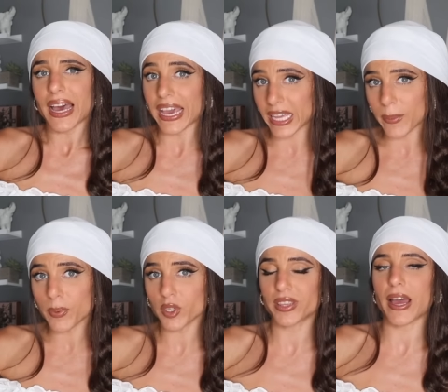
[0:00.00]
I got to
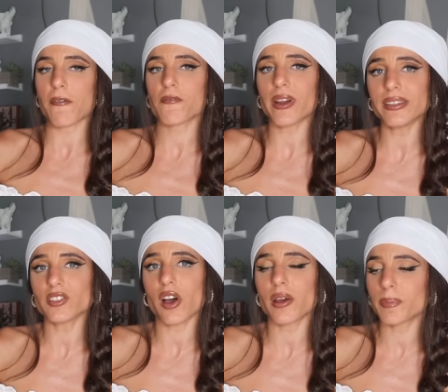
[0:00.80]
put that
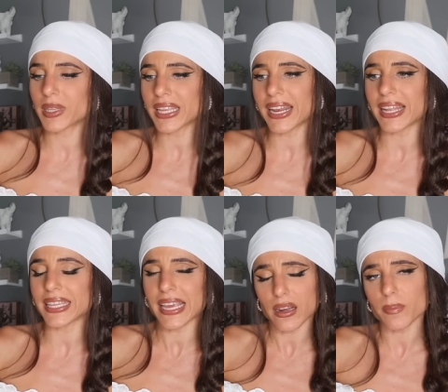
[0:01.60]
front on. But then at
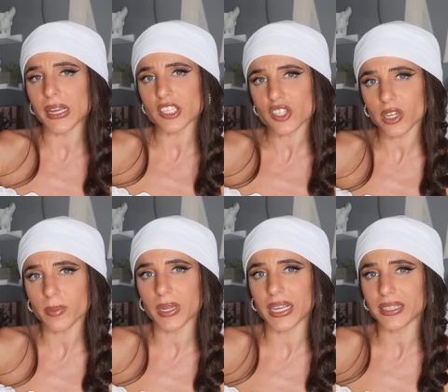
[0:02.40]
the end of my
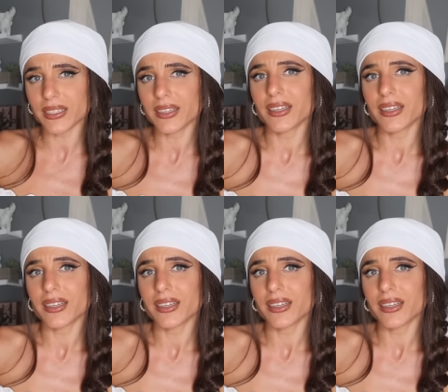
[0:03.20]
sermon, I